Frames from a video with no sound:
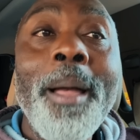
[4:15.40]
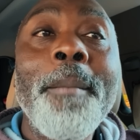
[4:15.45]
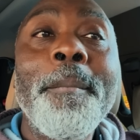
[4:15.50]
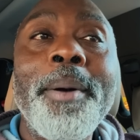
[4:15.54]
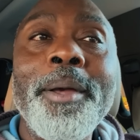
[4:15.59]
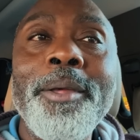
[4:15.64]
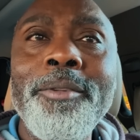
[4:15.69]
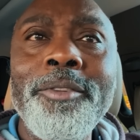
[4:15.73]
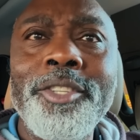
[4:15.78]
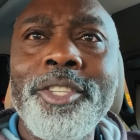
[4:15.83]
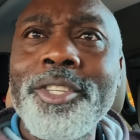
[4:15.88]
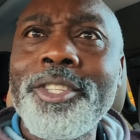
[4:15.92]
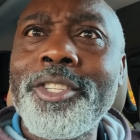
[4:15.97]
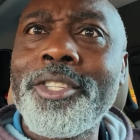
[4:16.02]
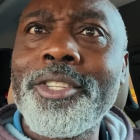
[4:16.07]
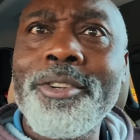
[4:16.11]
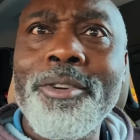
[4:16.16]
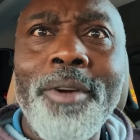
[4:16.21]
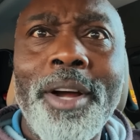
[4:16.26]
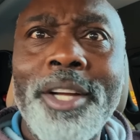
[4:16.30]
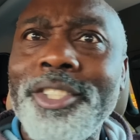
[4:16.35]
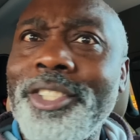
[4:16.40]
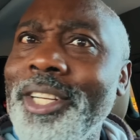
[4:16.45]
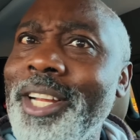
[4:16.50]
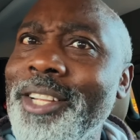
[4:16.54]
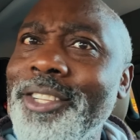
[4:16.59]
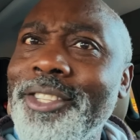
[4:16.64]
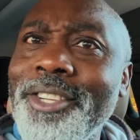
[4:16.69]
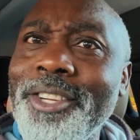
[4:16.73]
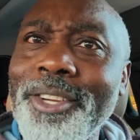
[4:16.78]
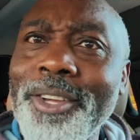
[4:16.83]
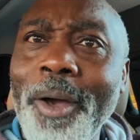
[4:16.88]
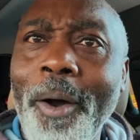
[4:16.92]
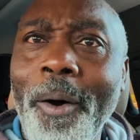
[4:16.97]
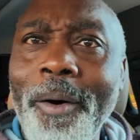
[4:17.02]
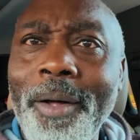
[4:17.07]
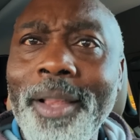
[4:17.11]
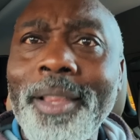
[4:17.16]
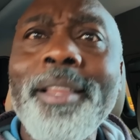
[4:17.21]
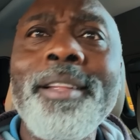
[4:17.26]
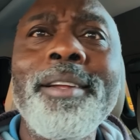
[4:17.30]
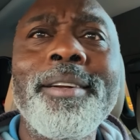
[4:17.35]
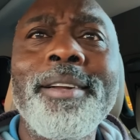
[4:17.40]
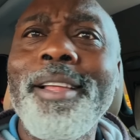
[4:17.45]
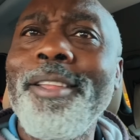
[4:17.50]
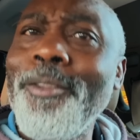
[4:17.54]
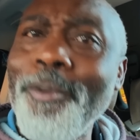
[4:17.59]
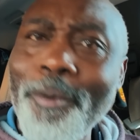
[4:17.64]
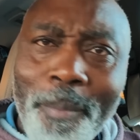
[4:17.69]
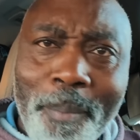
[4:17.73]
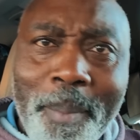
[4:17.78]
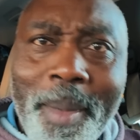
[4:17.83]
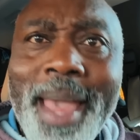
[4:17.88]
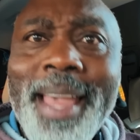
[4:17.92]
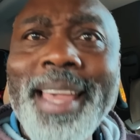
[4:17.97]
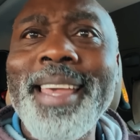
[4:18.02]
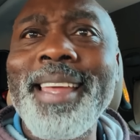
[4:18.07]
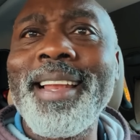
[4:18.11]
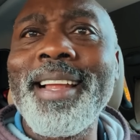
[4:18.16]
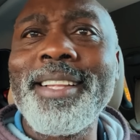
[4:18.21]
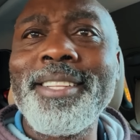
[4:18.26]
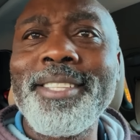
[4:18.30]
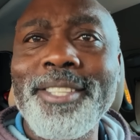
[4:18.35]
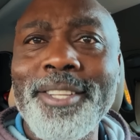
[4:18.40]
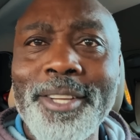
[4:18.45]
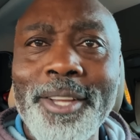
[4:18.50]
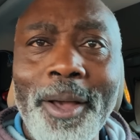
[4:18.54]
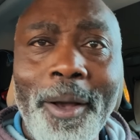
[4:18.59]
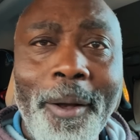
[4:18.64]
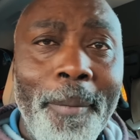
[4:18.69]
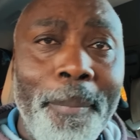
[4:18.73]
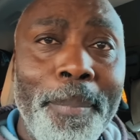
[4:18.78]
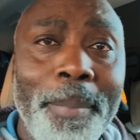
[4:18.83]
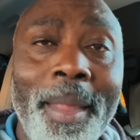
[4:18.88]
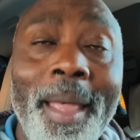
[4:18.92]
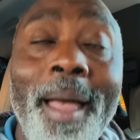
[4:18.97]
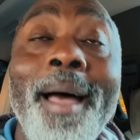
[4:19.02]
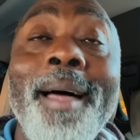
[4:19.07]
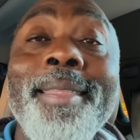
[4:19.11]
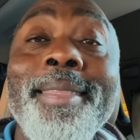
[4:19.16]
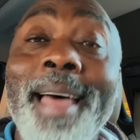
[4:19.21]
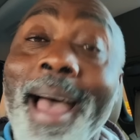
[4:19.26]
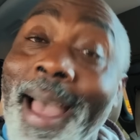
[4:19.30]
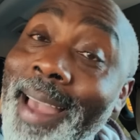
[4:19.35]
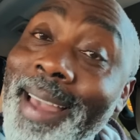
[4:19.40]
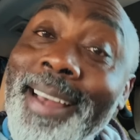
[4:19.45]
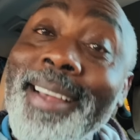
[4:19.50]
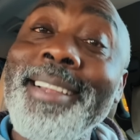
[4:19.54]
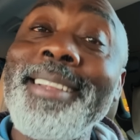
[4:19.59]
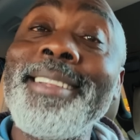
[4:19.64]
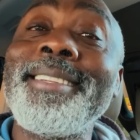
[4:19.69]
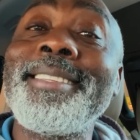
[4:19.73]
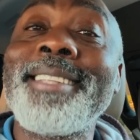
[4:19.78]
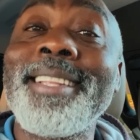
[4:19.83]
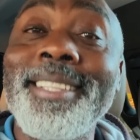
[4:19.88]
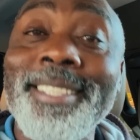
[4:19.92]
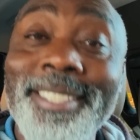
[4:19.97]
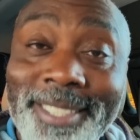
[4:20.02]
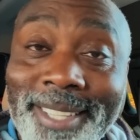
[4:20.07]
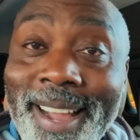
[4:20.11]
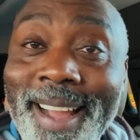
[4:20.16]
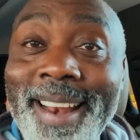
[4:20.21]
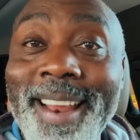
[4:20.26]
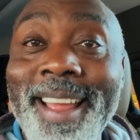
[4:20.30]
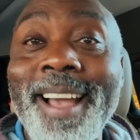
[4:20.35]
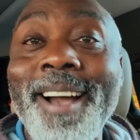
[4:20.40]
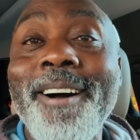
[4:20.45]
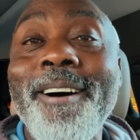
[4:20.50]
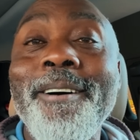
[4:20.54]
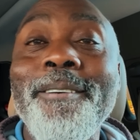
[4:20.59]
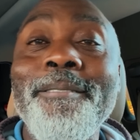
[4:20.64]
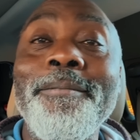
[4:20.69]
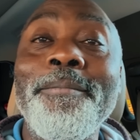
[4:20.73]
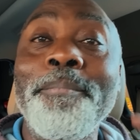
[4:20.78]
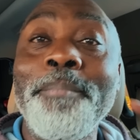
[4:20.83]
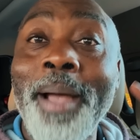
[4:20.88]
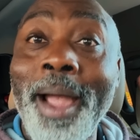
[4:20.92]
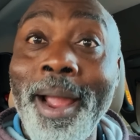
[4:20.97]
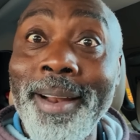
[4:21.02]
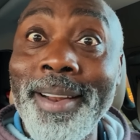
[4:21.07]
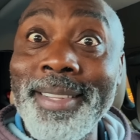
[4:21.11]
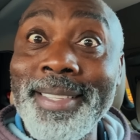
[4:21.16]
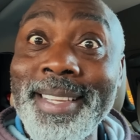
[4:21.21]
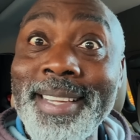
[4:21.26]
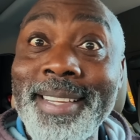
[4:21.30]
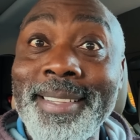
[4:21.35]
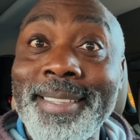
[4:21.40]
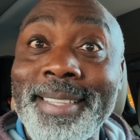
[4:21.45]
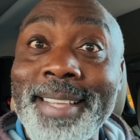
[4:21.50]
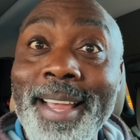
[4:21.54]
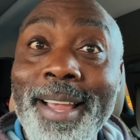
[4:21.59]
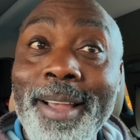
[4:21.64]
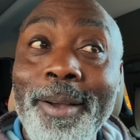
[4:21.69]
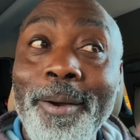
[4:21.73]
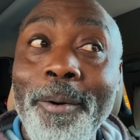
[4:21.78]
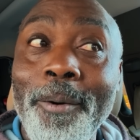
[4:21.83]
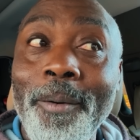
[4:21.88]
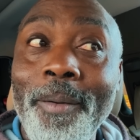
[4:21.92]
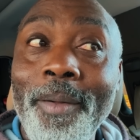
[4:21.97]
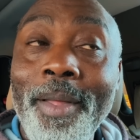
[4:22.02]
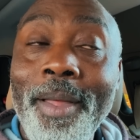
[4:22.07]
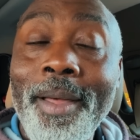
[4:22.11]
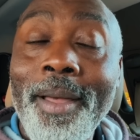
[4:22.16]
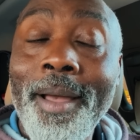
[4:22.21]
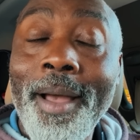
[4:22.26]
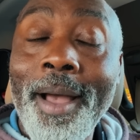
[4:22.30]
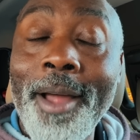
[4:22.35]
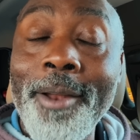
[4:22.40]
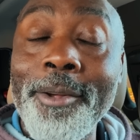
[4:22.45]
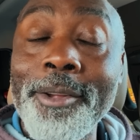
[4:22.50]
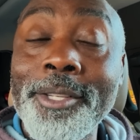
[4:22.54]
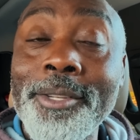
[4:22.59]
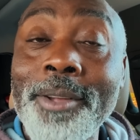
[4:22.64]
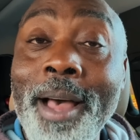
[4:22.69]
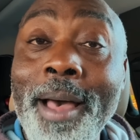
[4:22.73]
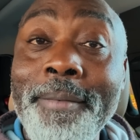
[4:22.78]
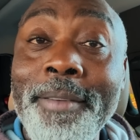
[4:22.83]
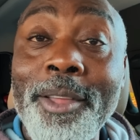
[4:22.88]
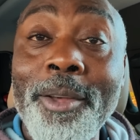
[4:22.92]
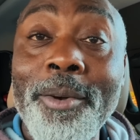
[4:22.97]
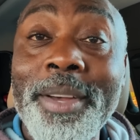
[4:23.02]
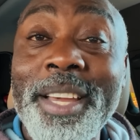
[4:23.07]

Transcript: but you just scratch it as you go. Literally, you make it as you go. That is the journey of parenting single and also having your